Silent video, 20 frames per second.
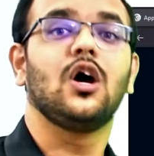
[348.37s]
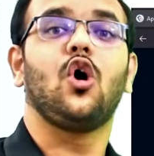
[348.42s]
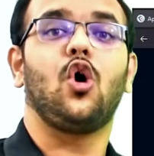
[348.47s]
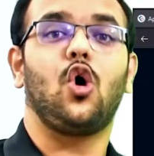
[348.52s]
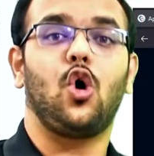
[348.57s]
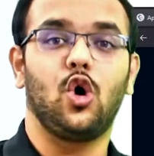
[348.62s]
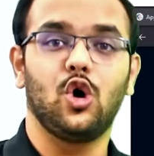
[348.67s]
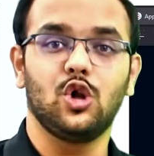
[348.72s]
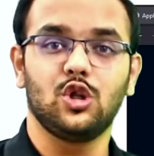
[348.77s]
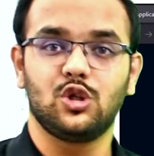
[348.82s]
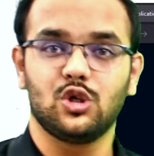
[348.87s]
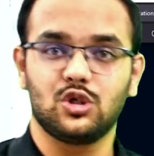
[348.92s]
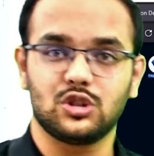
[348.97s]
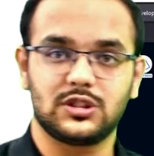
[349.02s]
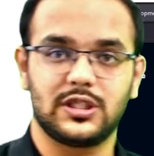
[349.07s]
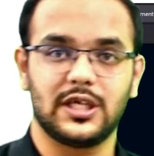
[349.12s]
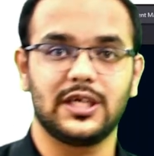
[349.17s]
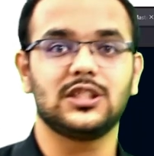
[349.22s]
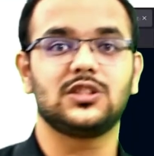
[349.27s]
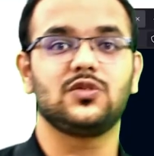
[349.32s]
All those
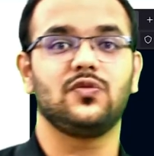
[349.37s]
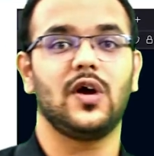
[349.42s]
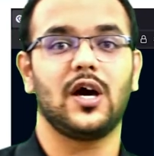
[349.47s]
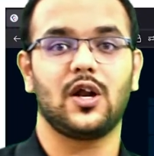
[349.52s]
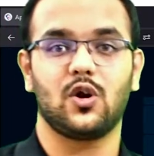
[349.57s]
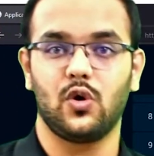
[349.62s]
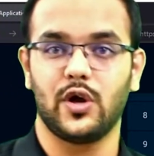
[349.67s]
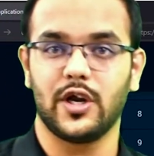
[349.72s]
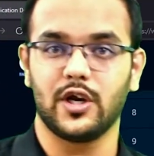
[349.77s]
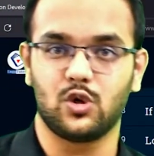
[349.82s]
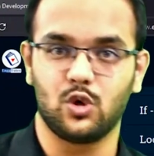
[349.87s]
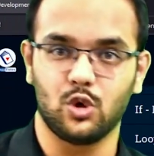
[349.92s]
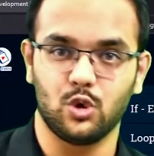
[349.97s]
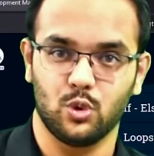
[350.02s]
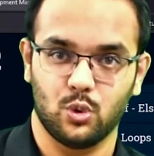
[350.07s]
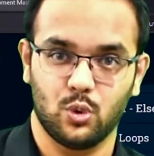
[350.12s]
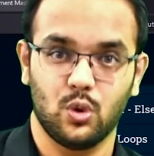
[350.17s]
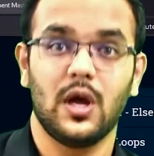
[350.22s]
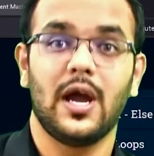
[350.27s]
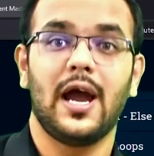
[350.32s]
things we are going to
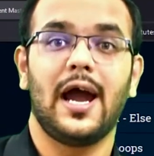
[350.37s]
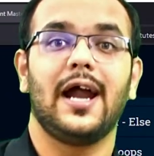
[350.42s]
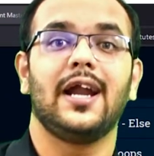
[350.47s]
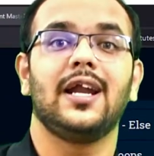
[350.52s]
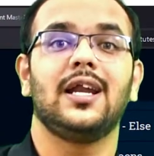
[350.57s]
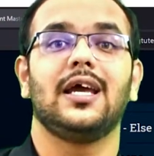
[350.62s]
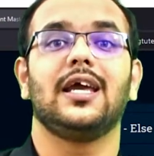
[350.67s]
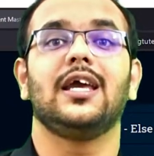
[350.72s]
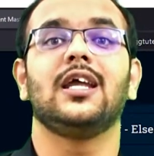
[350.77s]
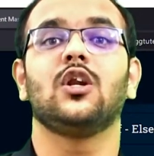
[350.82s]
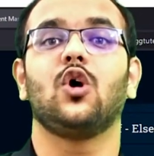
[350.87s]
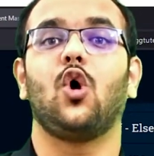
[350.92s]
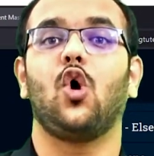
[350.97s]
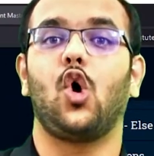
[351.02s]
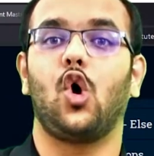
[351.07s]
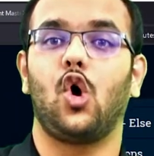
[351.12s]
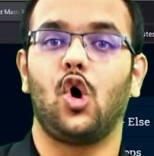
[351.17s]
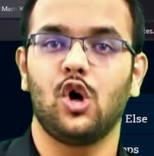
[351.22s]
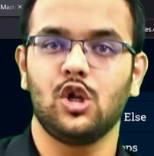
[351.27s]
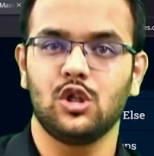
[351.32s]
do, and in
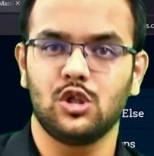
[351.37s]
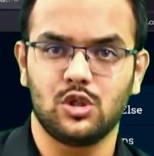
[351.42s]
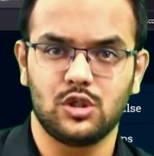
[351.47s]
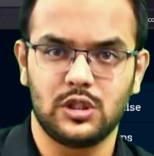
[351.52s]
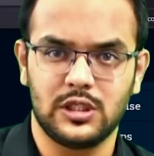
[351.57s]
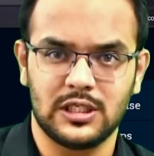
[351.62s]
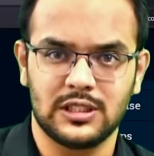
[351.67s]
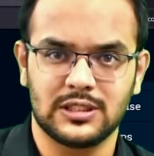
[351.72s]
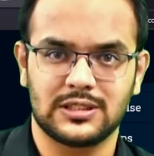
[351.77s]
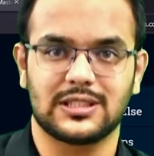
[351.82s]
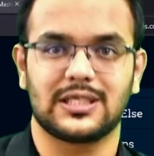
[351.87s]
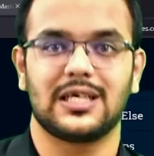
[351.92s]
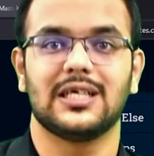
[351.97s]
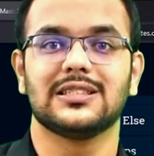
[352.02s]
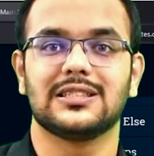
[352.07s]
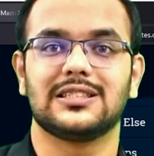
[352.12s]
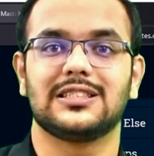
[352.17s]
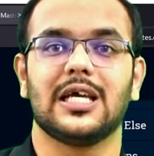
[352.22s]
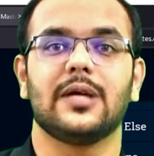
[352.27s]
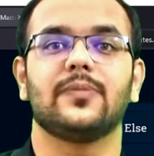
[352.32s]
all these
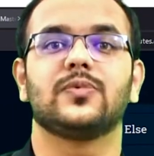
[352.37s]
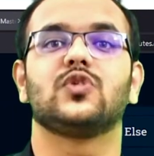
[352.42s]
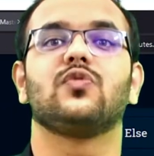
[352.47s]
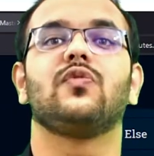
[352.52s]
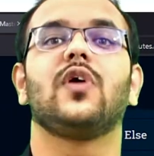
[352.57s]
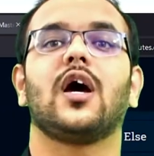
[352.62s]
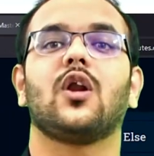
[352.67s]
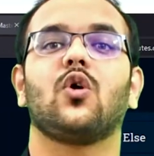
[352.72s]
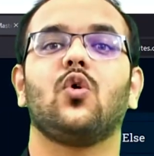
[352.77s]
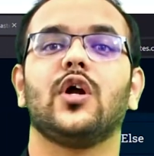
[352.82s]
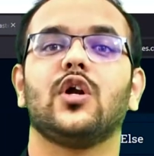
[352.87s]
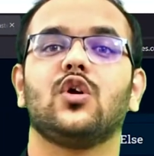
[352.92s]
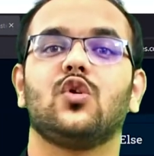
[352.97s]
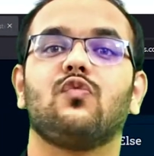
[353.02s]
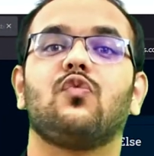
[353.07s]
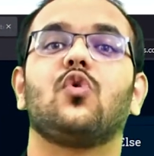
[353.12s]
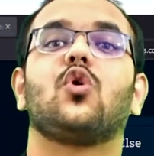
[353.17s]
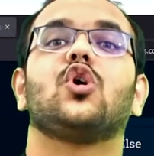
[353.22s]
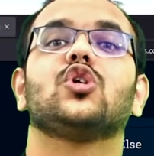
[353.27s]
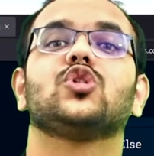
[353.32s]
concepts we are going
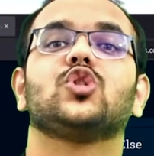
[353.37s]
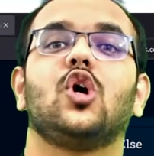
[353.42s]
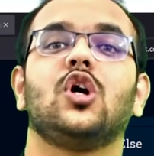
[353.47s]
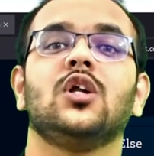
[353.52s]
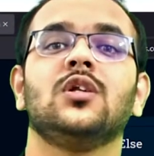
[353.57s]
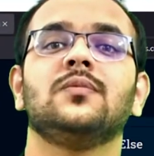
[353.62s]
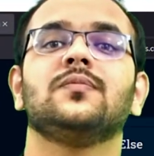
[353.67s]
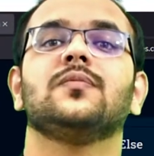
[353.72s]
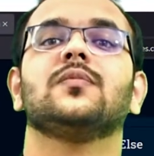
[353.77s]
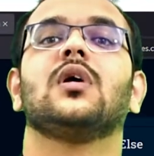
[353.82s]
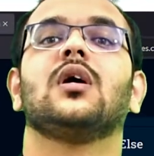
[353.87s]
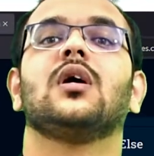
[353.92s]
to focus on